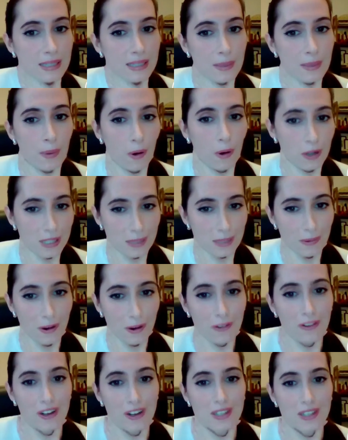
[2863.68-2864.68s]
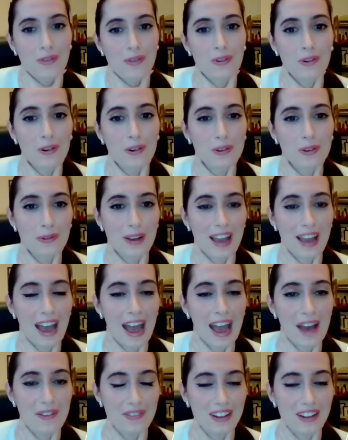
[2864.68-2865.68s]
is it possible, first of all, do we
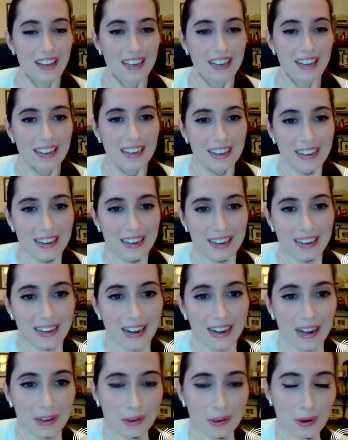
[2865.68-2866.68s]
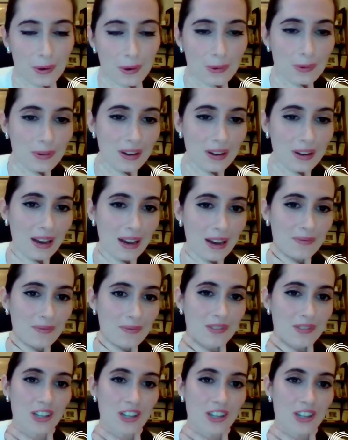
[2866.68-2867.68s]
have like I don't know
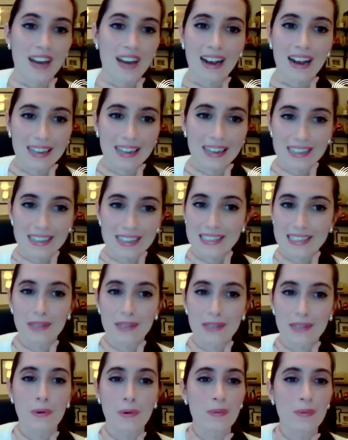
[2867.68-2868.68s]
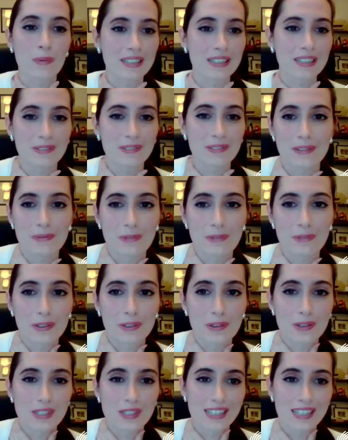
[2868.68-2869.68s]
share guidelines at the moment? Where
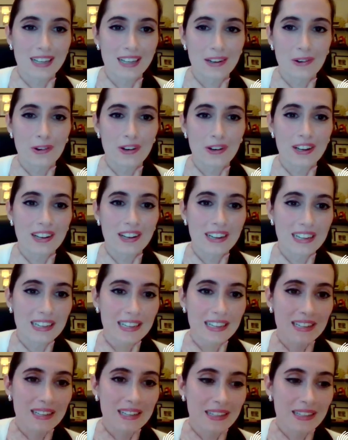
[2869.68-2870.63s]
do you see that going?